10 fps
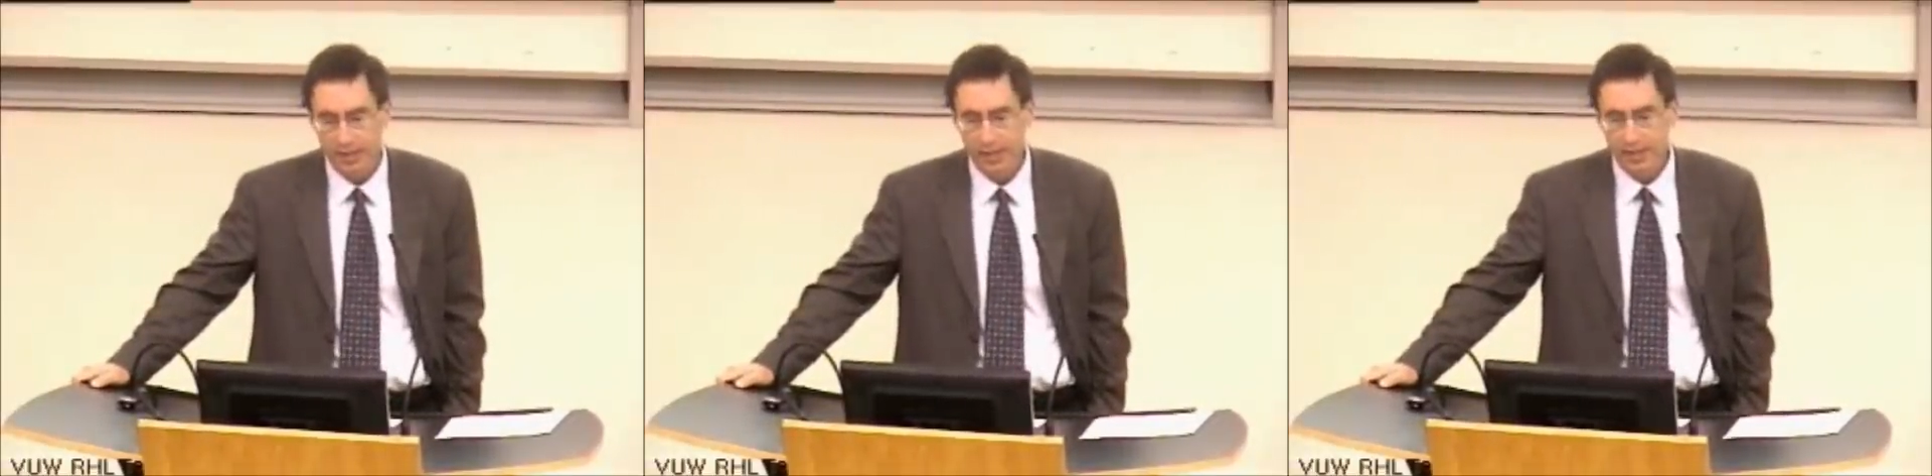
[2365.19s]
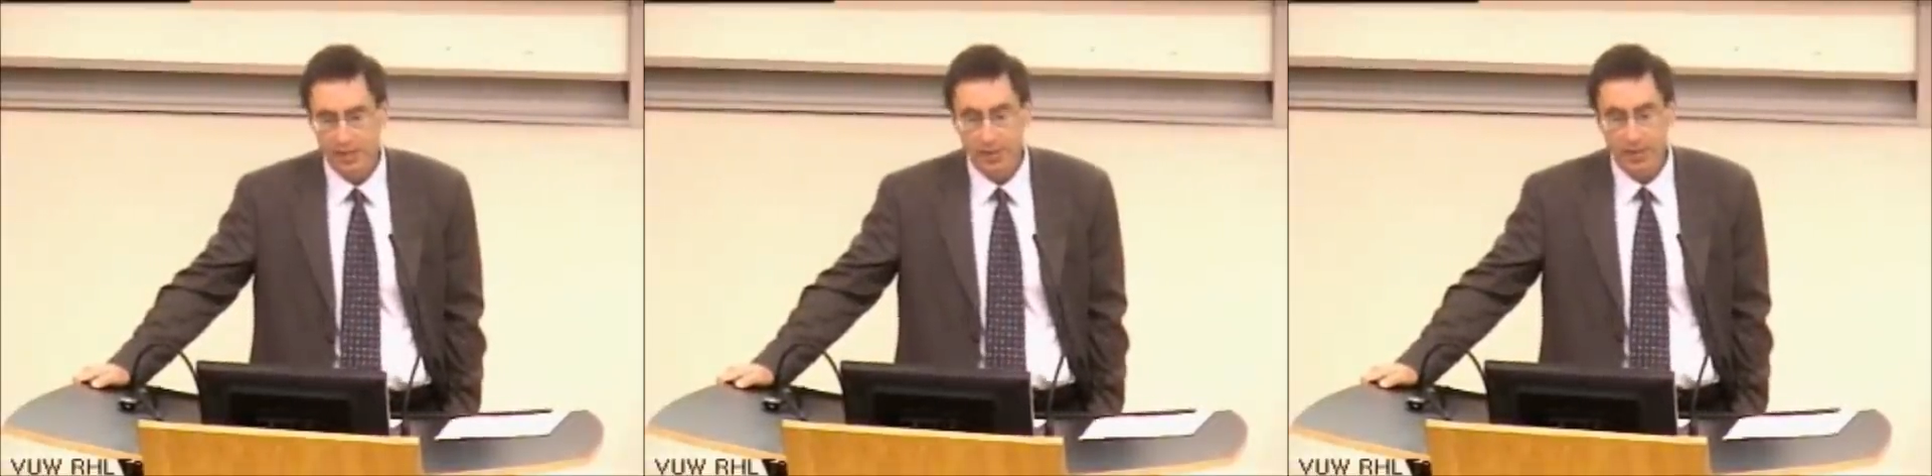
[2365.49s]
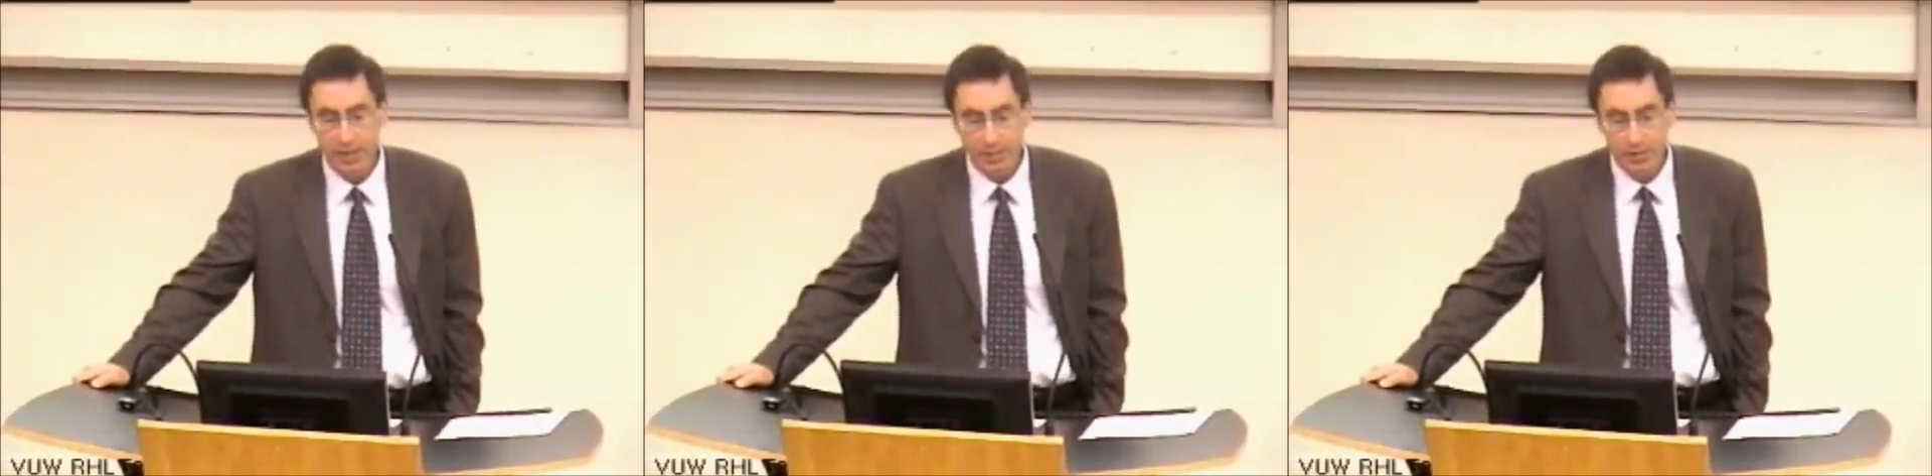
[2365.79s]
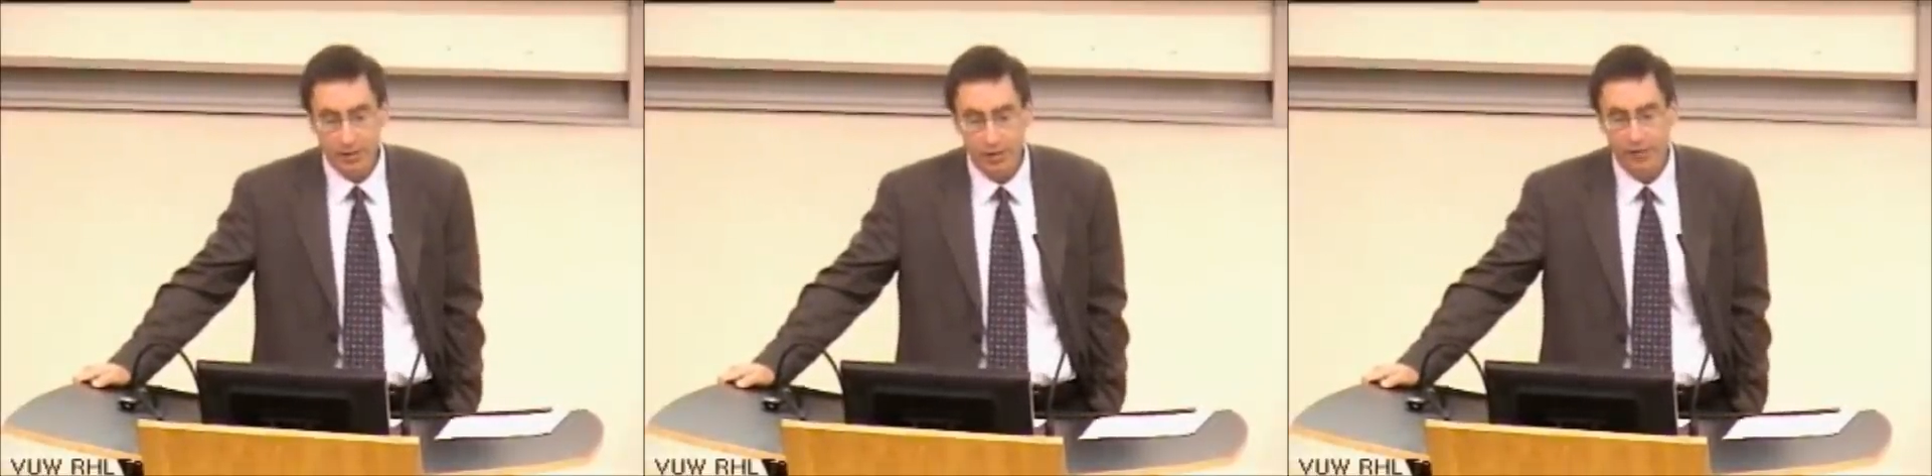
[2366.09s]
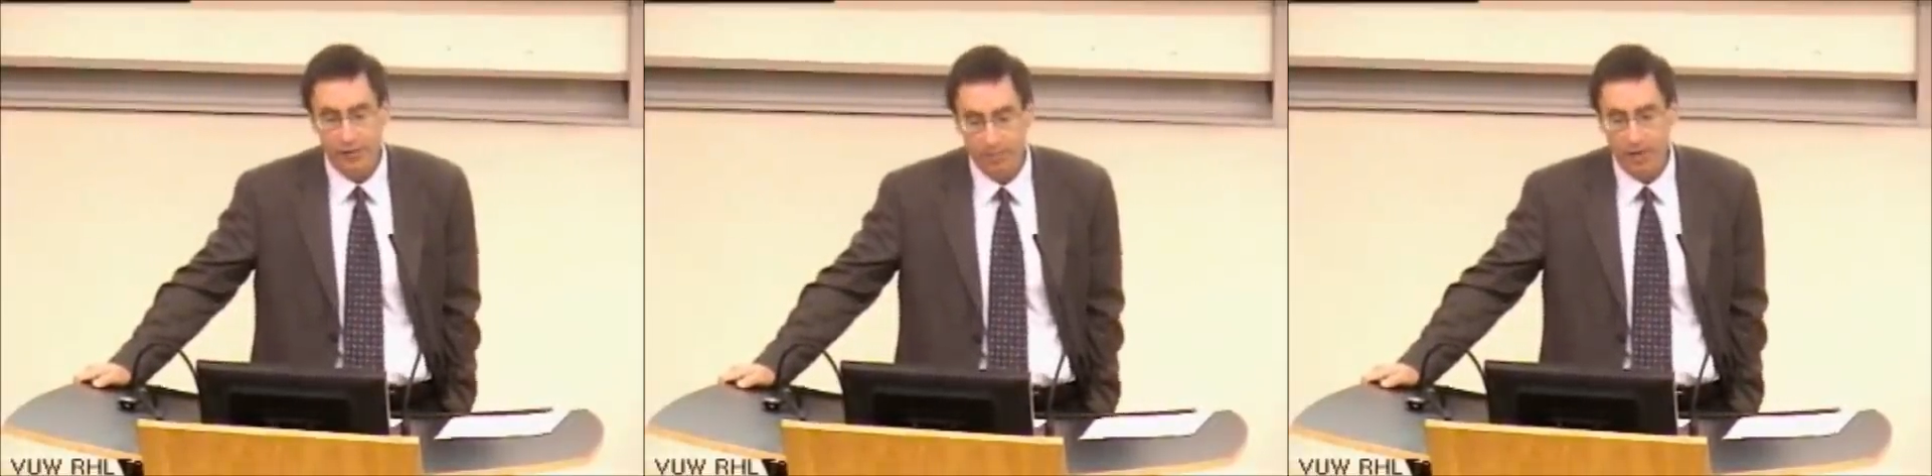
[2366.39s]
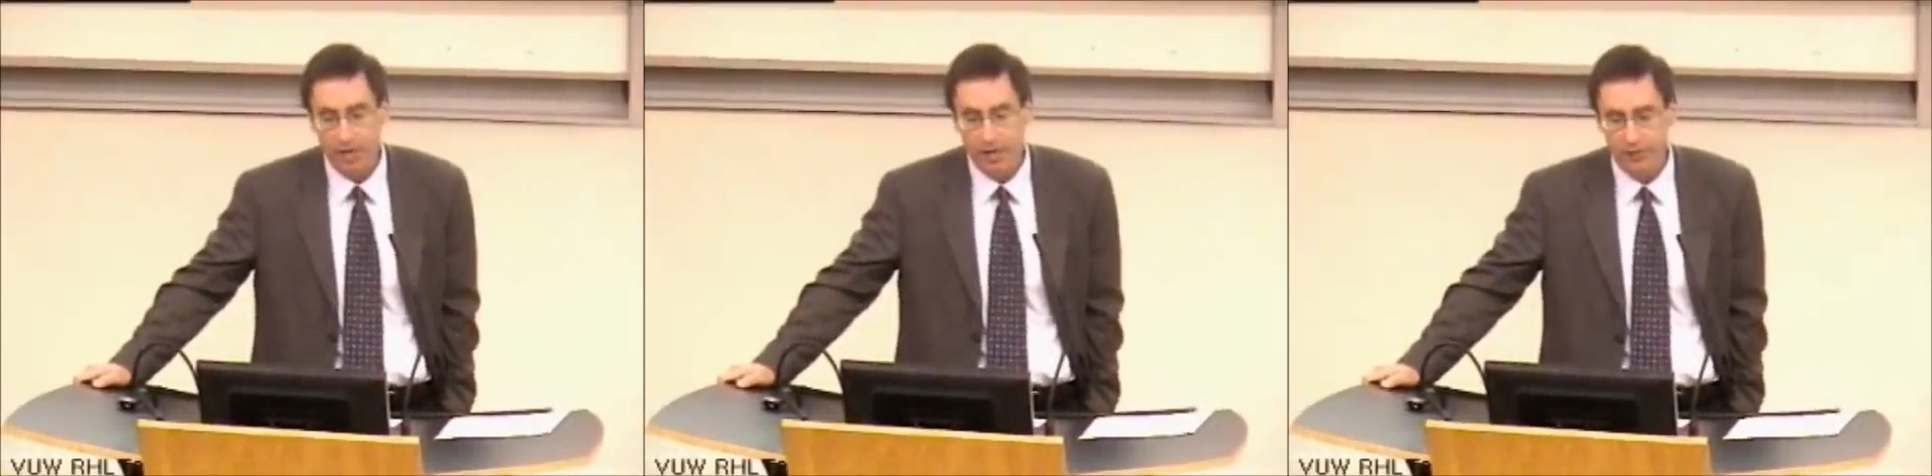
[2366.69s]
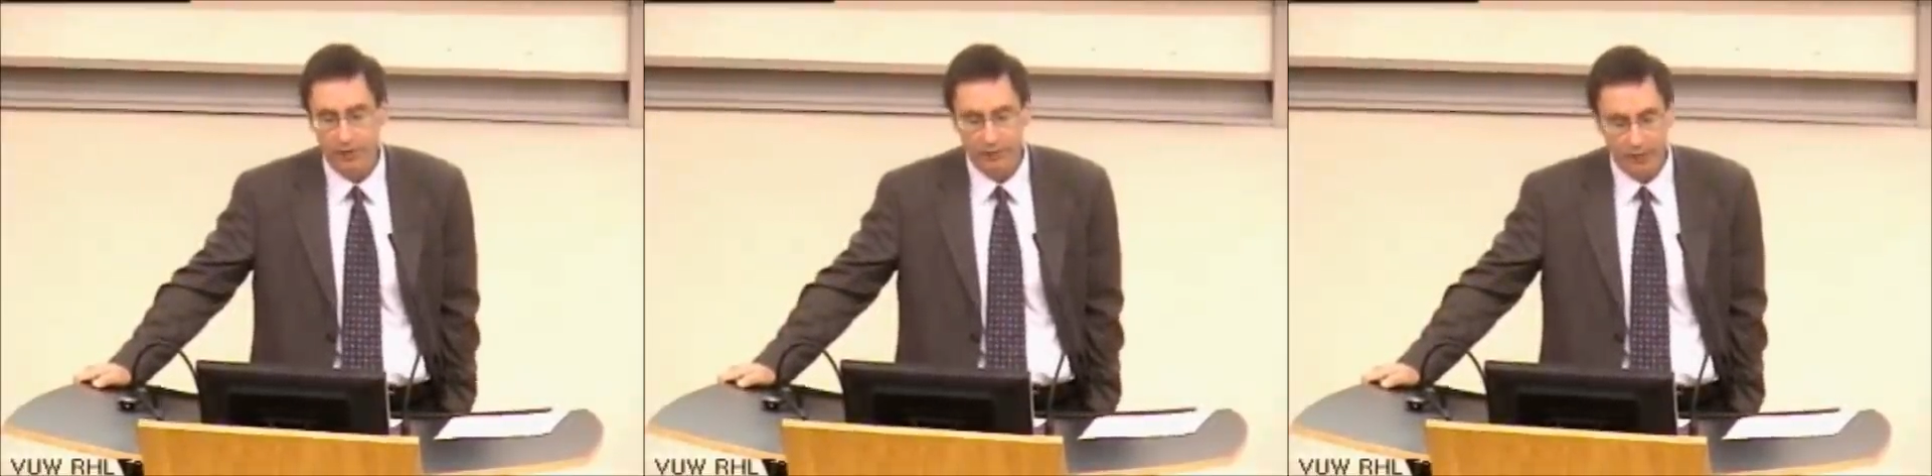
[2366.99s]
He is to be an observer,
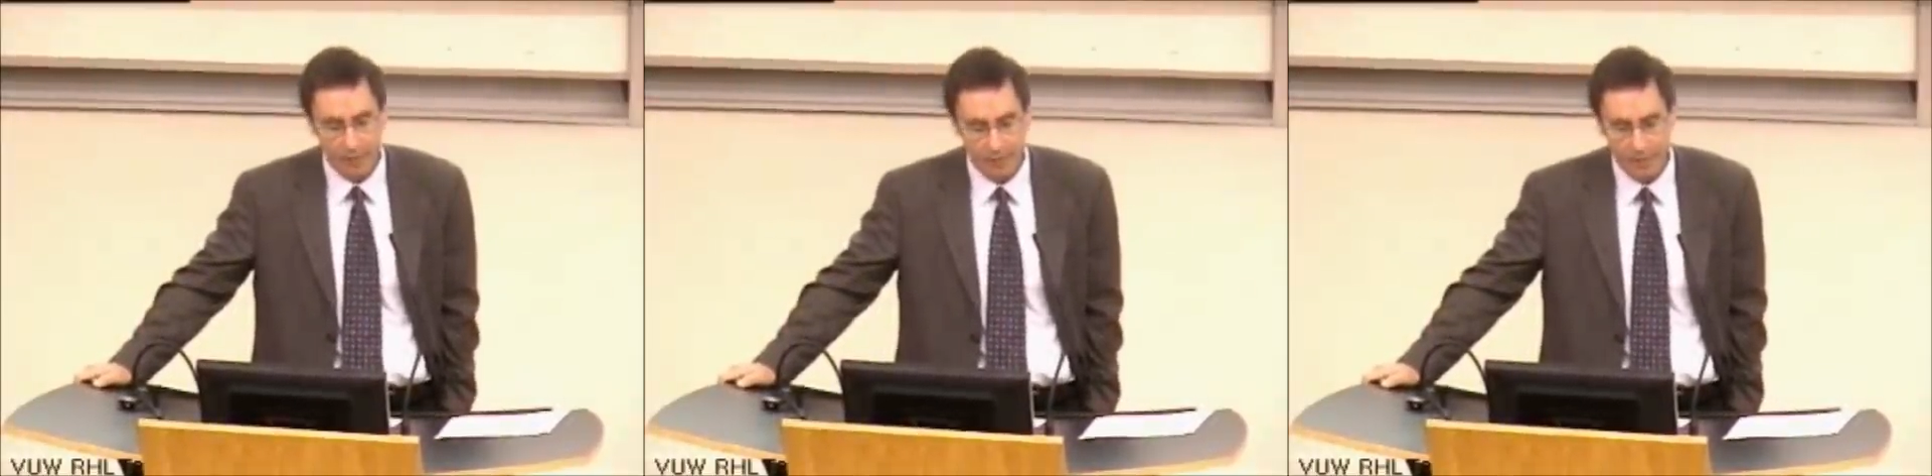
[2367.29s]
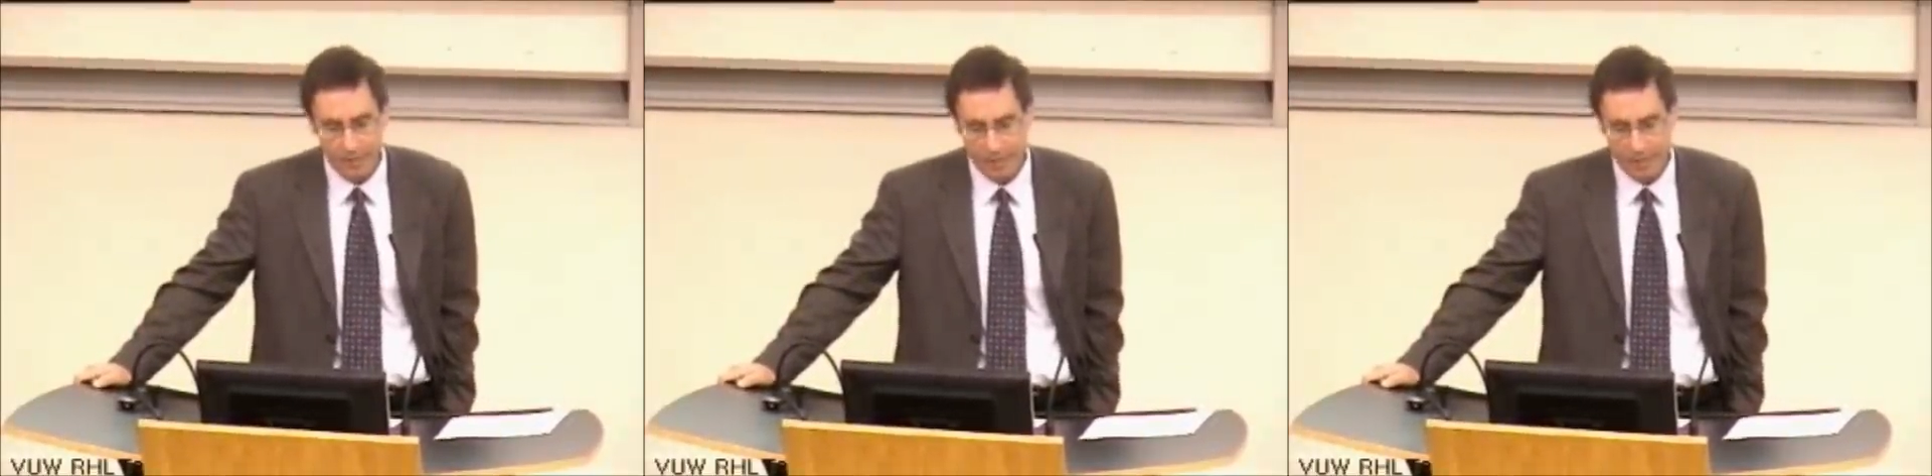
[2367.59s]
mindful of limits